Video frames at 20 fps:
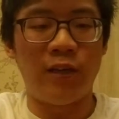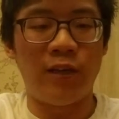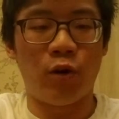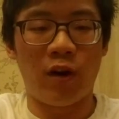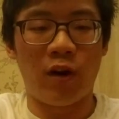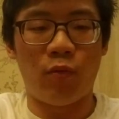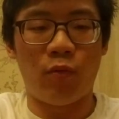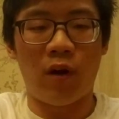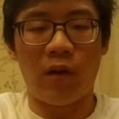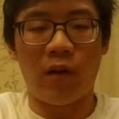
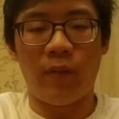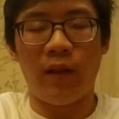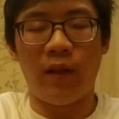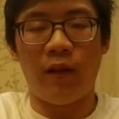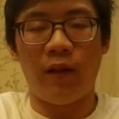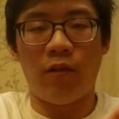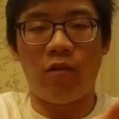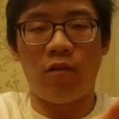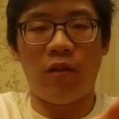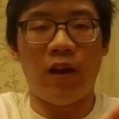dark
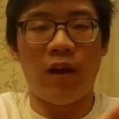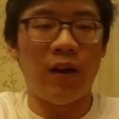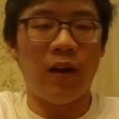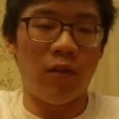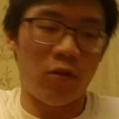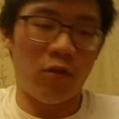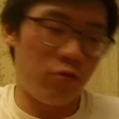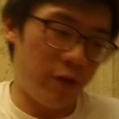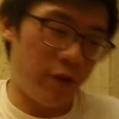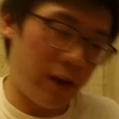watermelon
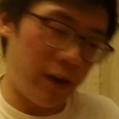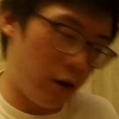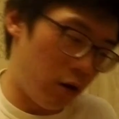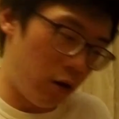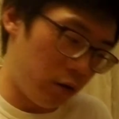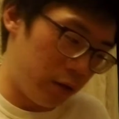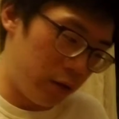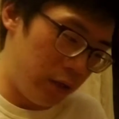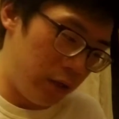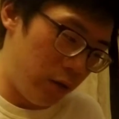seeds, great
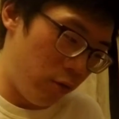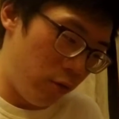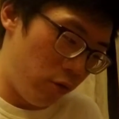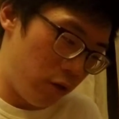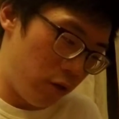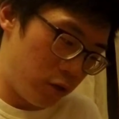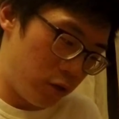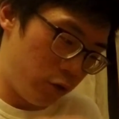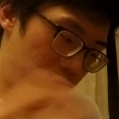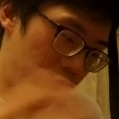color to use
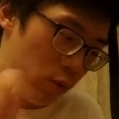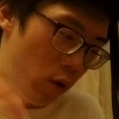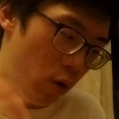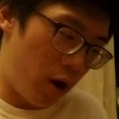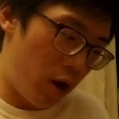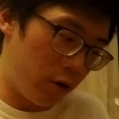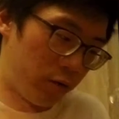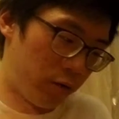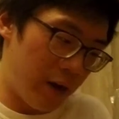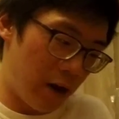in dirty
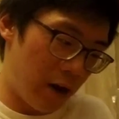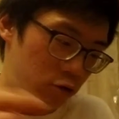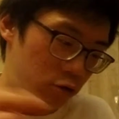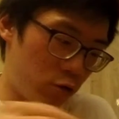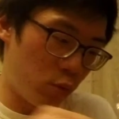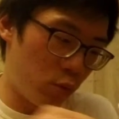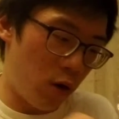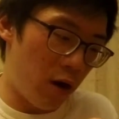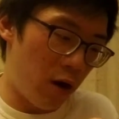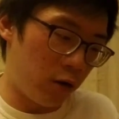water,
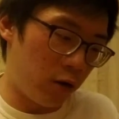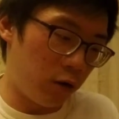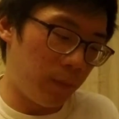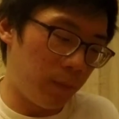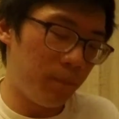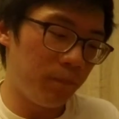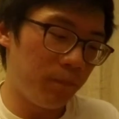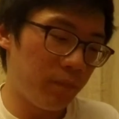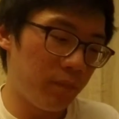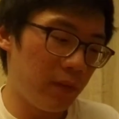natural
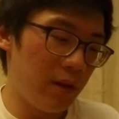water,